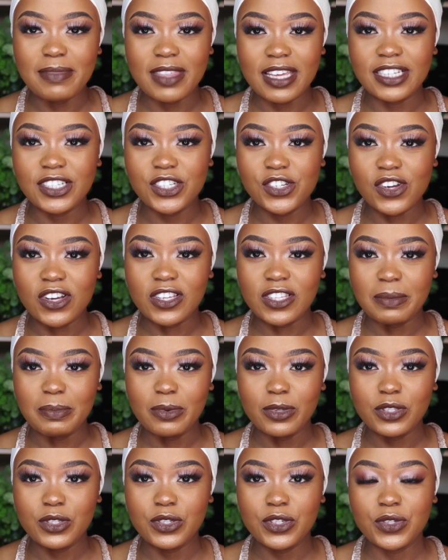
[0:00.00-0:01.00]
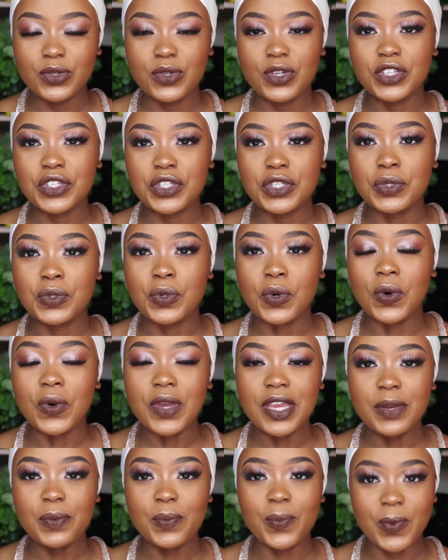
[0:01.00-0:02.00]
you are supposed to do is to go
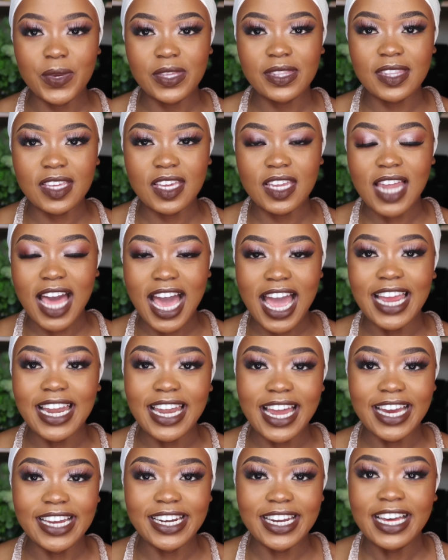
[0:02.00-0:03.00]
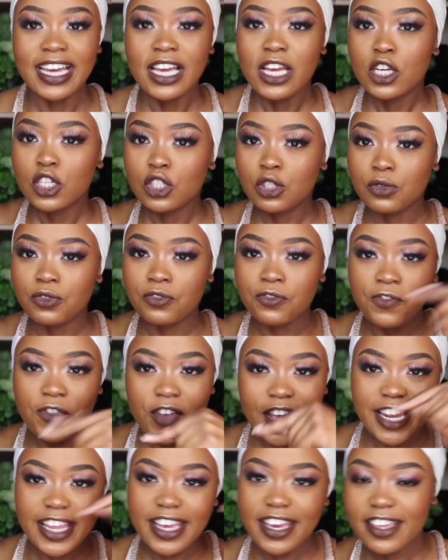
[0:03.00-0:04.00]
in with an eyeliner to
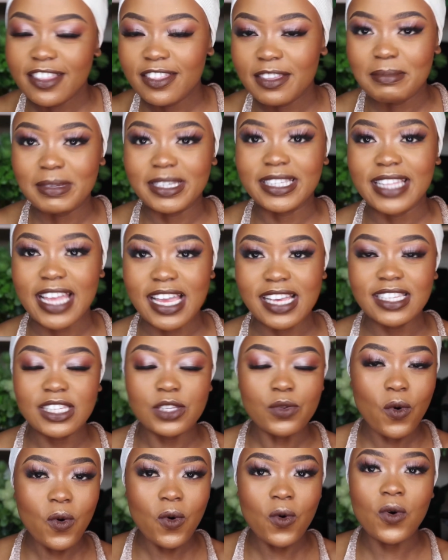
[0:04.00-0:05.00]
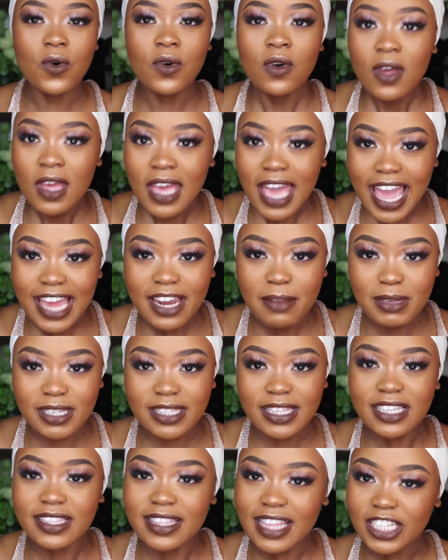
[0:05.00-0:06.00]
fill in the mistakes or any
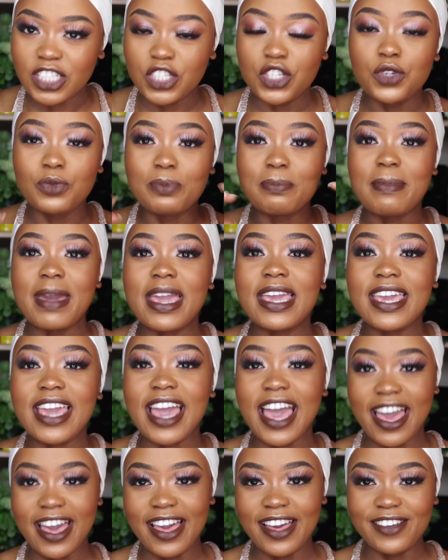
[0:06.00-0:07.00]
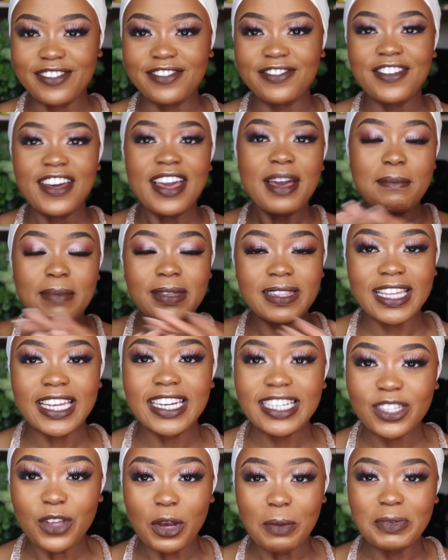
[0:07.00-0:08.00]
mistake that you may have, but that
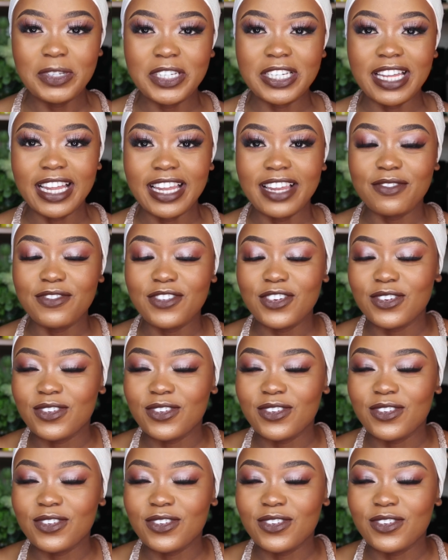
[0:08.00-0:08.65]
is optional. If